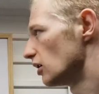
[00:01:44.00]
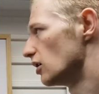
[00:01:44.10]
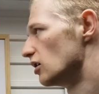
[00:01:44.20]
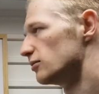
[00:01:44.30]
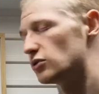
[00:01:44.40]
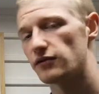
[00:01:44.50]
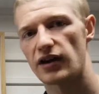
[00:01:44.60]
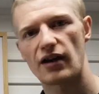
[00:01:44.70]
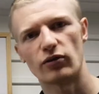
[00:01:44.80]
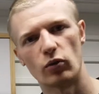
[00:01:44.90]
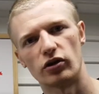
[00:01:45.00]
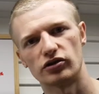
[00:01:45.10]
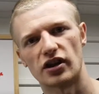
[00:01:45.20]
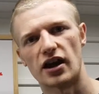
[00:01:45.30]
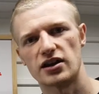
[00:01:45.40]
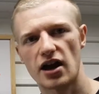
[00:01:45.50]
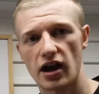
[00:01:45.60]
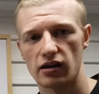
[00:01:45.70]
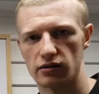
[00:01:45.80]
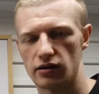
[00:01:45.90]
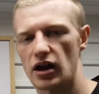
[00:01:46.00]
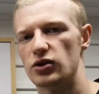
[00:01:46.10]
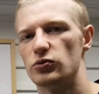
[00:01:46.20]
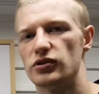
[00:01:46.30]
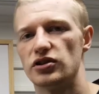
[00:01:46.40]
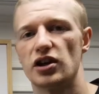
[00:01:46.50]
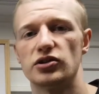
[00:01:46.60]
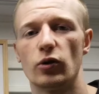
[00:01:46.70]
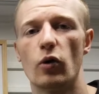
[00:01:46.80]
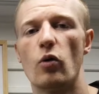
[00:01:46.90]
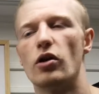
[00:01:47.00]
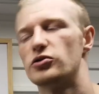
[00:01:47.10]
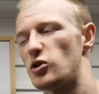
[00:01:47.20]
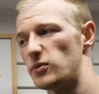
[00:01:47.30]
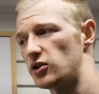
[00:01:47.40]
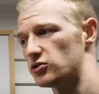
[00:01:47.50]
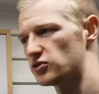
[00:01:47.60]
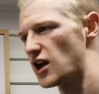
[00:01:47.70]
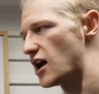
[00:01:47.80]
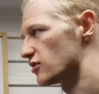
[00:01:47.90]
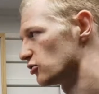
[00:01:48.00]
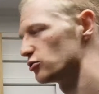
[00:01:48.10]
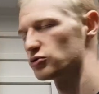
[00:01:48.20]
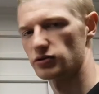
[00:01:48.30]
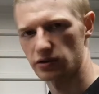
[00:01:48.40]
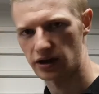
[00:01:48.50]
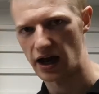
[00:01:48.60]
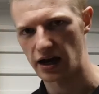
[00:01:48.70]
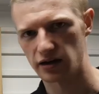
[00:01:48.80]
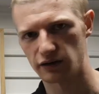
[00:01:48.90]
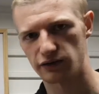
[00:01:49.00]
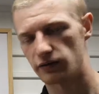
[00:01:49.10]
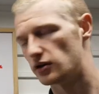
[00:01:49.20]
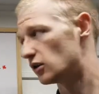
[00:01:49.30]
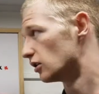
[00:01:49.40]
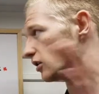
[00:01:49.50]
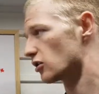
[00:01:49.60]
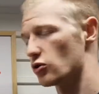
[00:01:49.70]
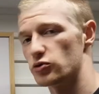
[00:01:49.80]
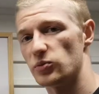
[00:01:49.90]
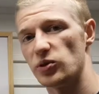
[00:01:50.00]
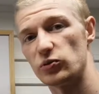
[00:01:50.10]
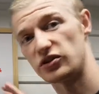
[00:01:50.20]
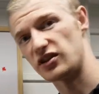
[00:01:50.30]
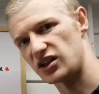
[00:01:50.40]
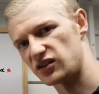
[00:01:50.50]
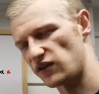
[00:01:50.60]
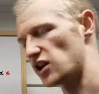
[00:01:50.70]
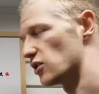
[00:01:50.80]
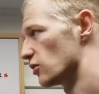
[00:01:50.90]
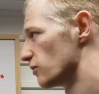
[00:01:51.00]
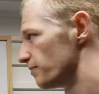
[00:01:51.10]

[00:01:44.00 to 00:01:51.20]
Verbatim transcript: Um, so if you haven't watched that yet, I do suggest you go and watch it, because that does kind of contribute to this video.